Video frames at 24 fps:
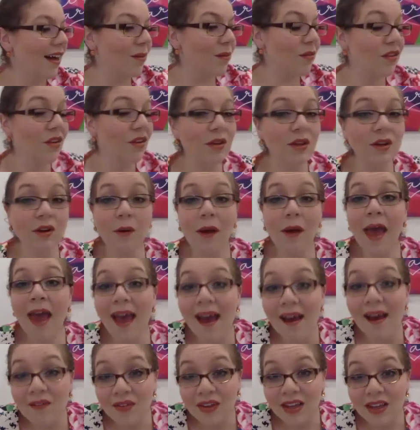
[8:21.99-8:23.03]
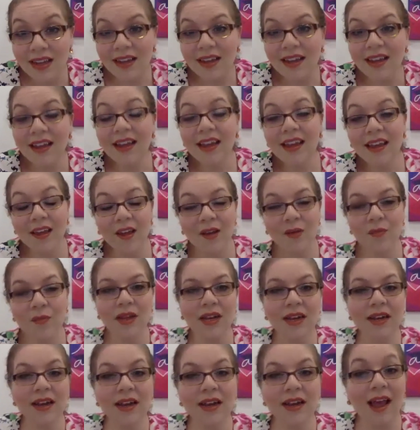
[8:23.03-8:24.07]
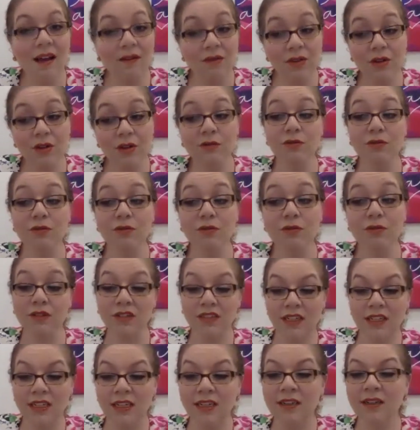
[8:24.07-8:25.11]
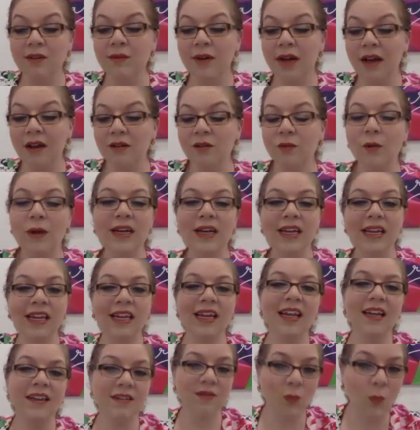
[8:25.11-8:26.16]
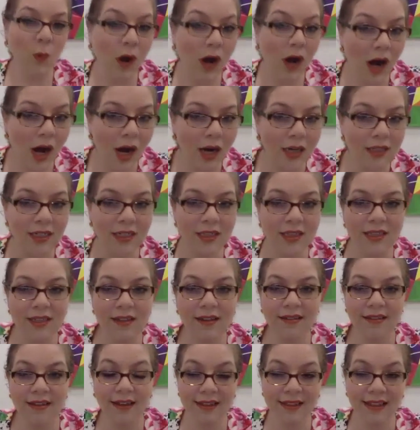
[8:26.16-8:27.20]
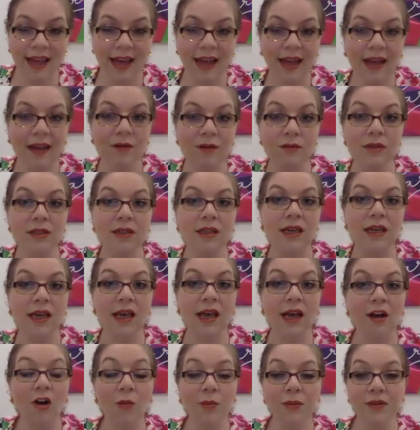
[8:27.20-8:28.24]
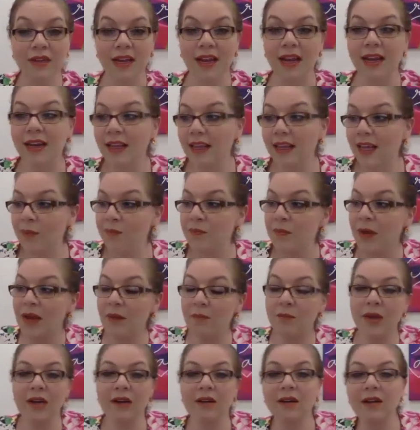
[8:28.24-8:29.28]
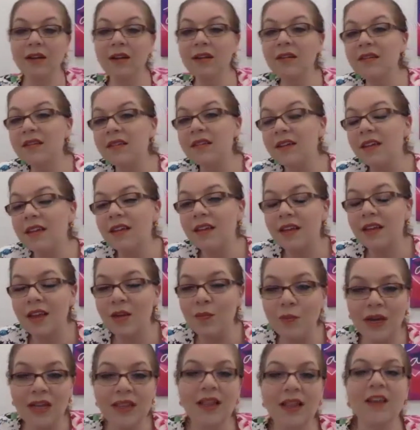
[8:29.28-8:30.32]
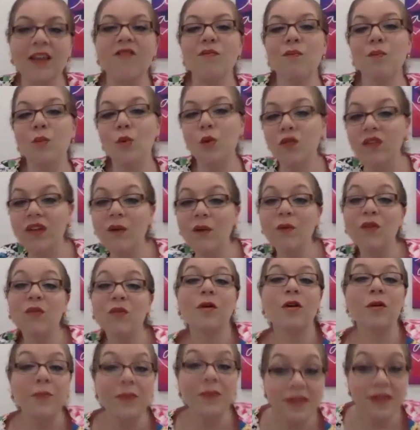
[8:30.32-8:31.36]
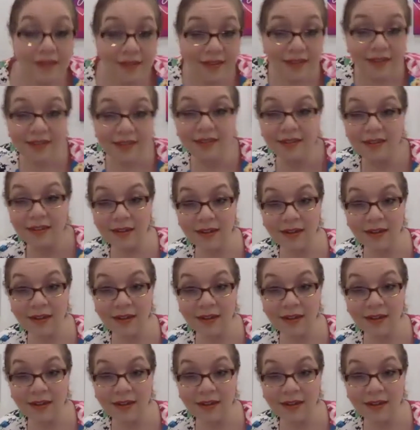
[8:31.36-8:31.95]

So, you know, having him and having a routine around when he gets walked and things like that really helped to kind of keep my bearings and keep my life moving with purpose.